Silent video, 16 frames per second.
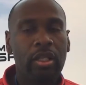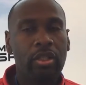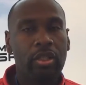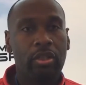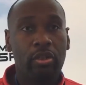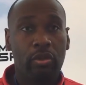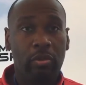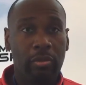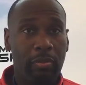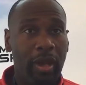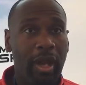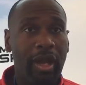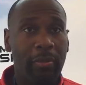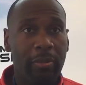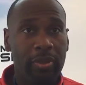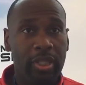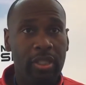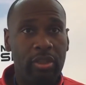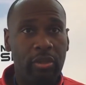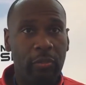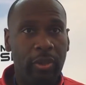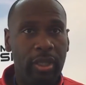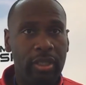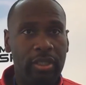to my potential
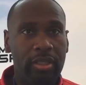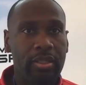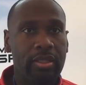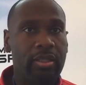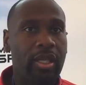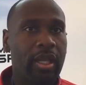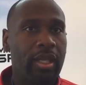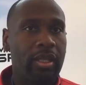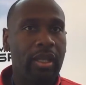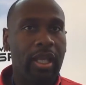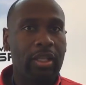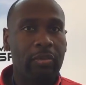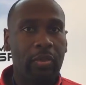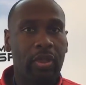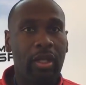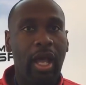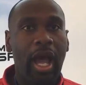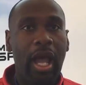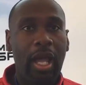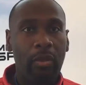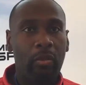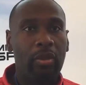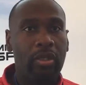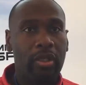patients, and that's what I
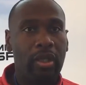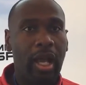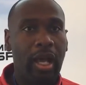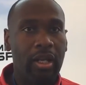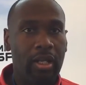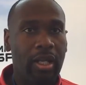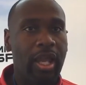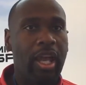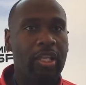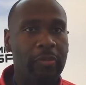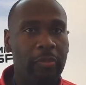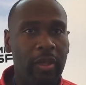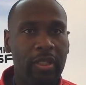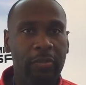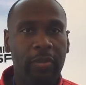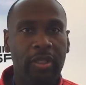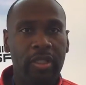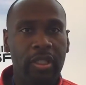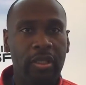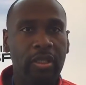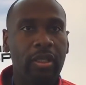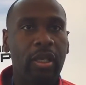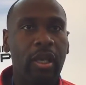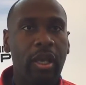wanted out of the cash-based
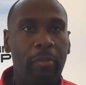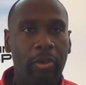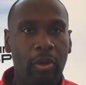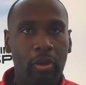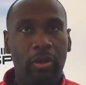PT